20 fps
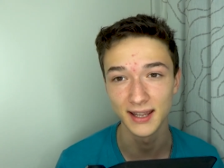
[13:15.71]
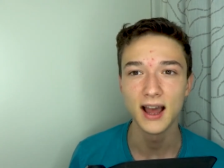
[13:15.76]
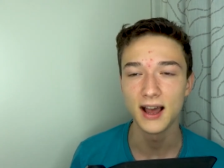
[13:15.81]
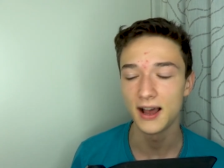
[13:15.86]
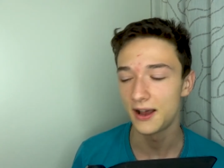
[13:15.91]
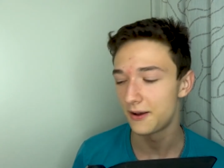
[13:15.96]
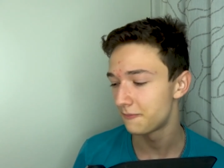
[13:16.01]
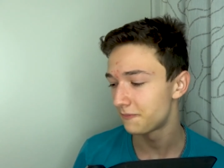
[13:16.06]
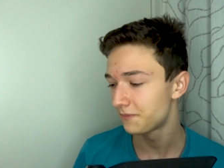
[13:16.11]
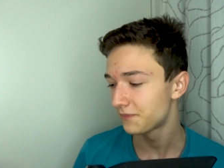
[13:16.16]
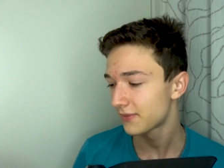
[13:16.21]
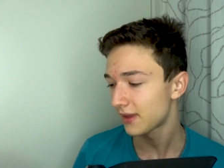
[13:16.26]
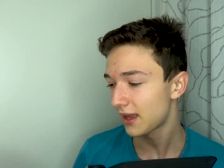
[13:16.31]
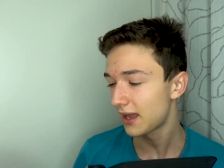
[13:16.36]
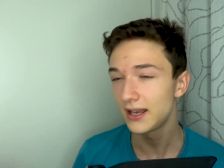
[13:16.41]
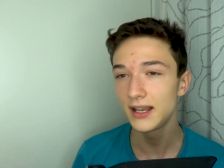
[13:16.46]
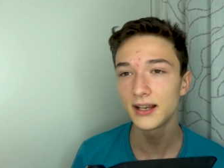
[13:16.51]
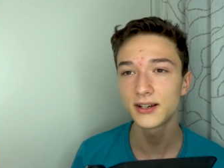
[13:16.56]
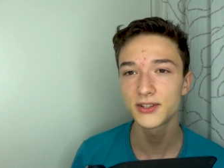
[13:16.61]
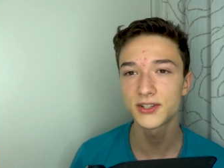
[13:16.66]
Um,
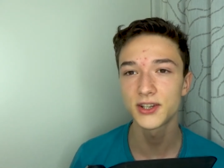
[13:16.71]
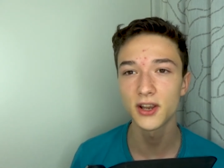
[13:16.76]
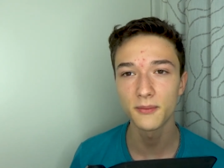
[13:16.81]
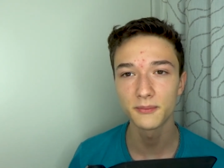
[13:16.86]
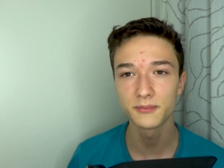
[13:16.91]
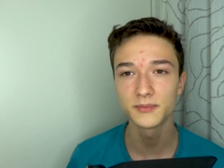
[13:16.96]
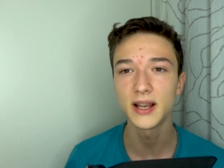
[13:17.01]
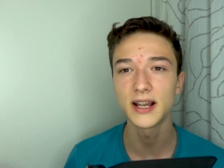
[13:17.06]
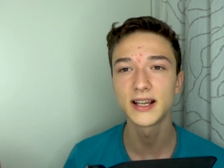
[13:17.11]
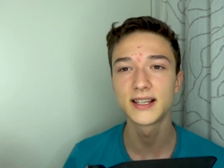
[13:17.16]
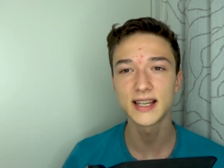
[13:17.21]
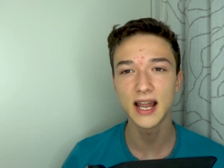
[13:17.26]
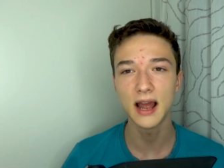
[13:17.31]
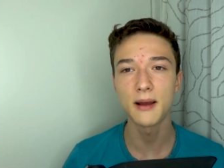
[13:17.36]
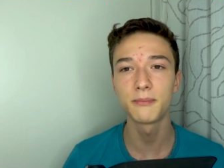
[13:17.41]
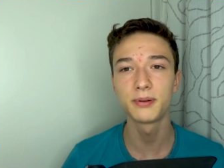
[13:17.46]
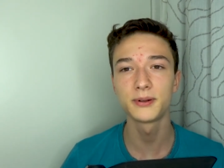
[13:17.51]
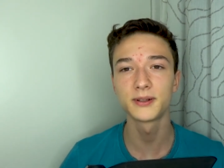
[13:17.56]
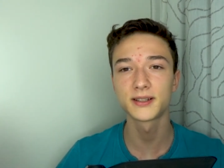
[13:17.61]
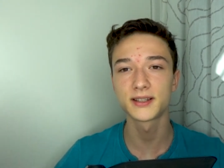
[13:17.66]
and here are some
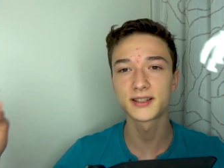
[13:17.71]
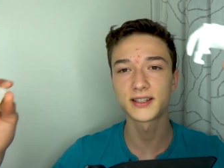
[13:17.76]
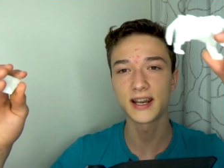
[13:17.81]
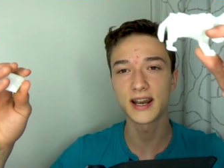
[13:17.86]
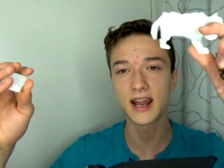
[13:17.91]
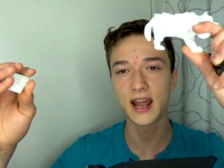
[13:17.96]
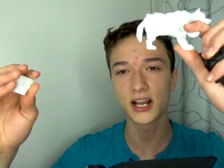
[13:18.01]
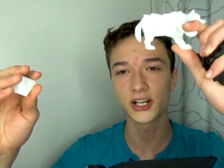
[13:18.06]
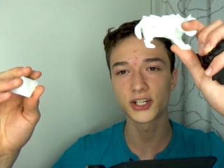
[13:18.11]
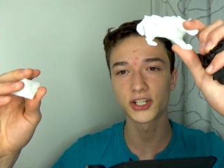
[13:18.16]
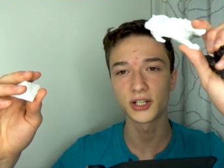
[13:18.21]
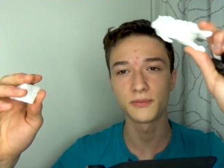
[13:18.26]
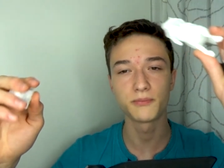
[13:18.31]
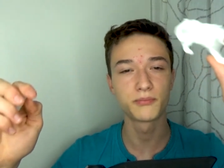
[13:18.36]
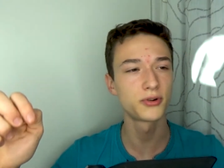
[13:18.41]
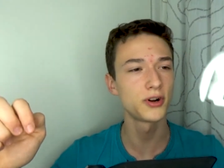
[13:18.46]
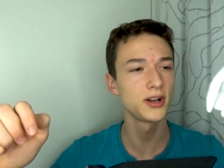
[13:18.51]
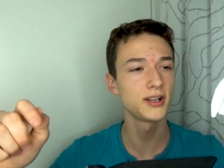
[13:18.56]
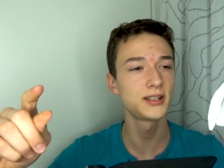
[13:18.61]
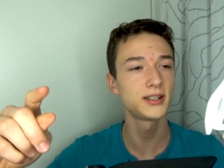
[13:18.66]
examples that I actually
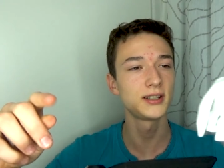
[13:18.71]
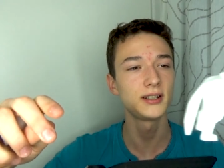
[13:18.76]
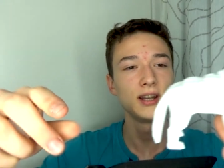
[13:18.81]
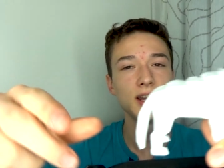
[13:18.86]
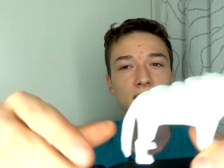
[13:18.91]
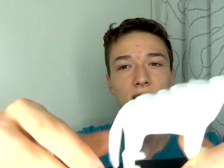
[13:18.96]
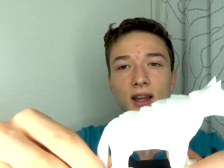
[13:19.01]
printed.